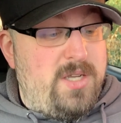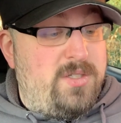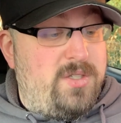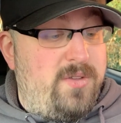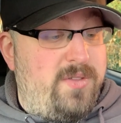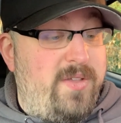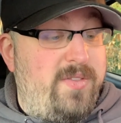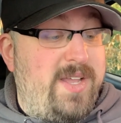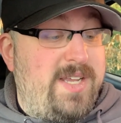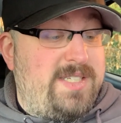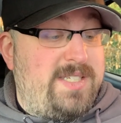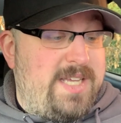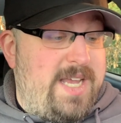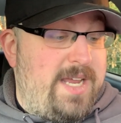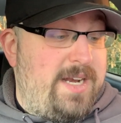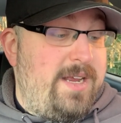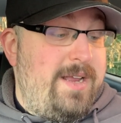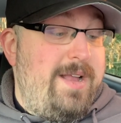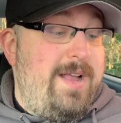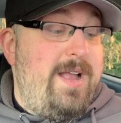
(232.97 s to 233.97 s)
So then they
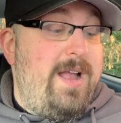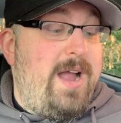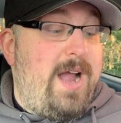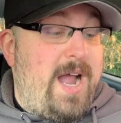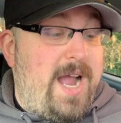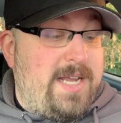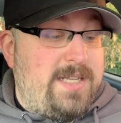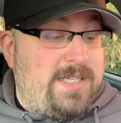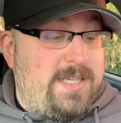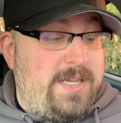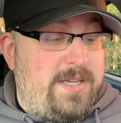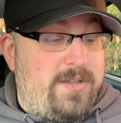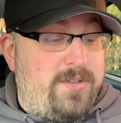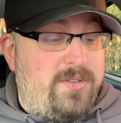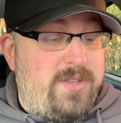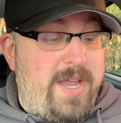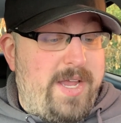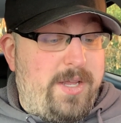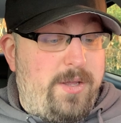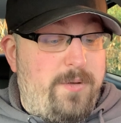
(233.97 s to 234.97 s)
said, Hi, Tia.
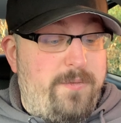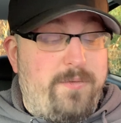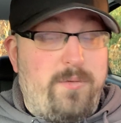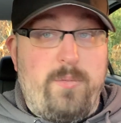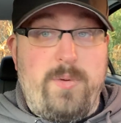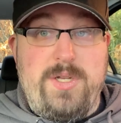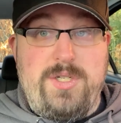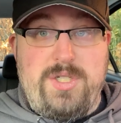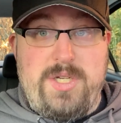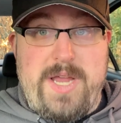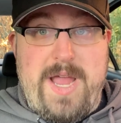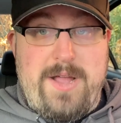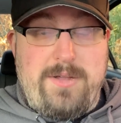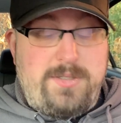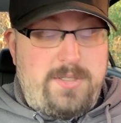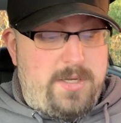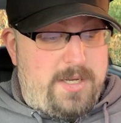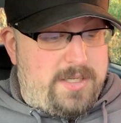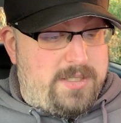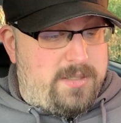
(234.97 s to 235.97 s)
Thank you for reaching
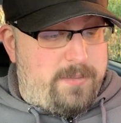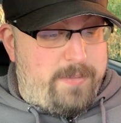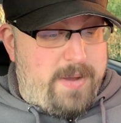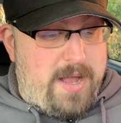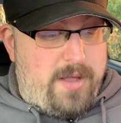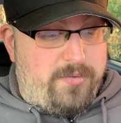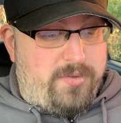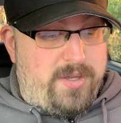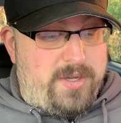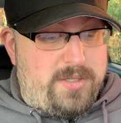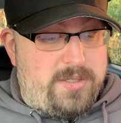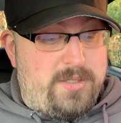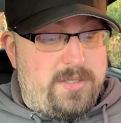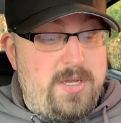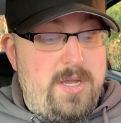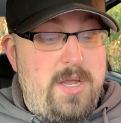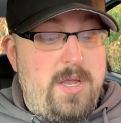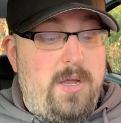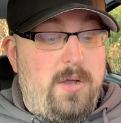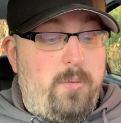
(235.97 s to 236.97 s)
out to us about
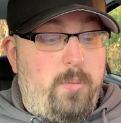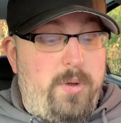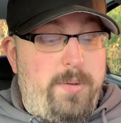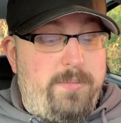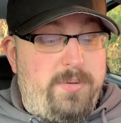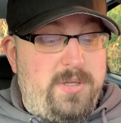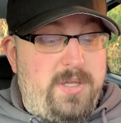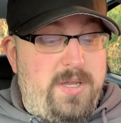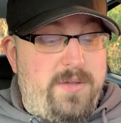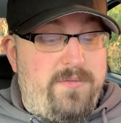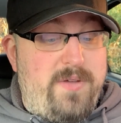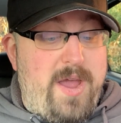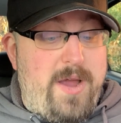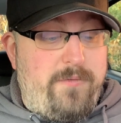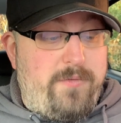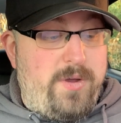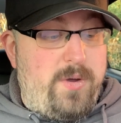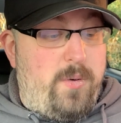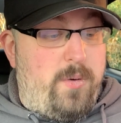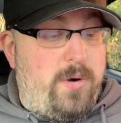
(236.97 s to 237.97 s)
this. We believe
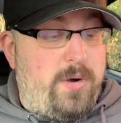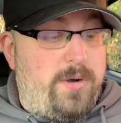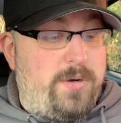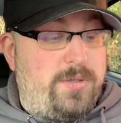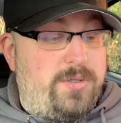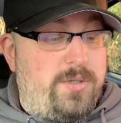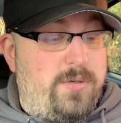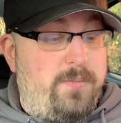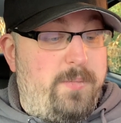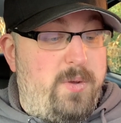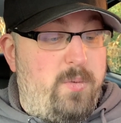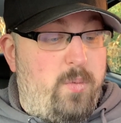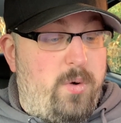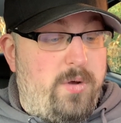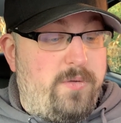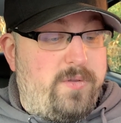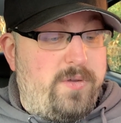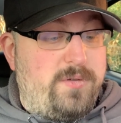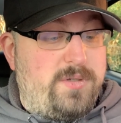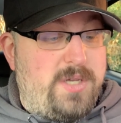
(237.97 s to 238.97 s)
every order should be
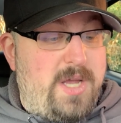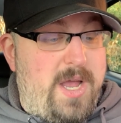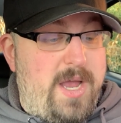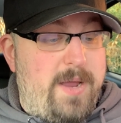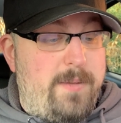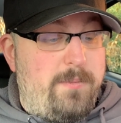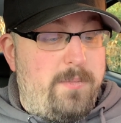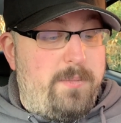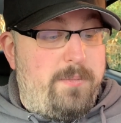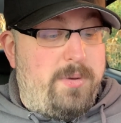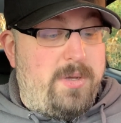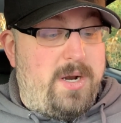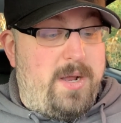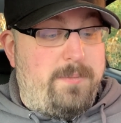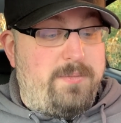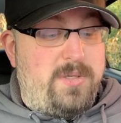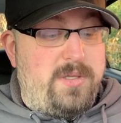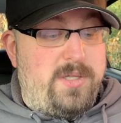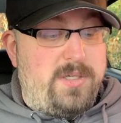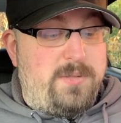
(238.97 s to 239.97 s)
worth your time, but
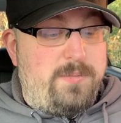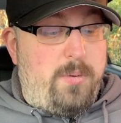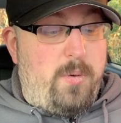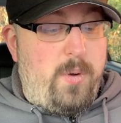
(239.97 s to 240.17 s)
up to this